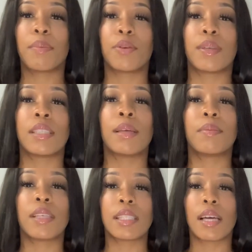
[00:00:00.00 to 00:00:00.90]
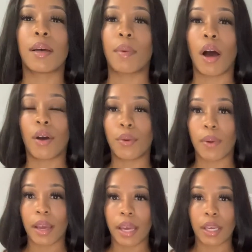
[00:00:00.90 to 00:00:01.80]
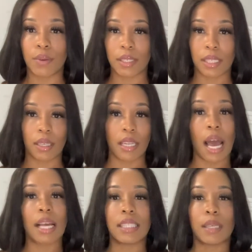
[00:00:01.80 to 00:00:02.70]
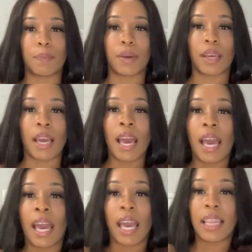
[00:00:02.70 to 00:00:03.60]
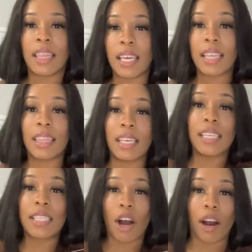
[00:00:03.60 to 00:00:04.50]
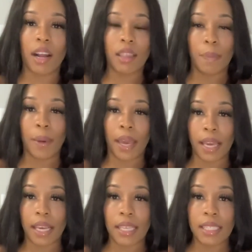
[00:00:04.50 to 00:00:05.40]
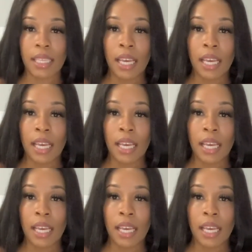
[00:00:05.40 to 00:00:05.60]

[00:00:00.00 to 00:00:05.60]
You can zip this up all the way. You can not zip it. And then these are the pants.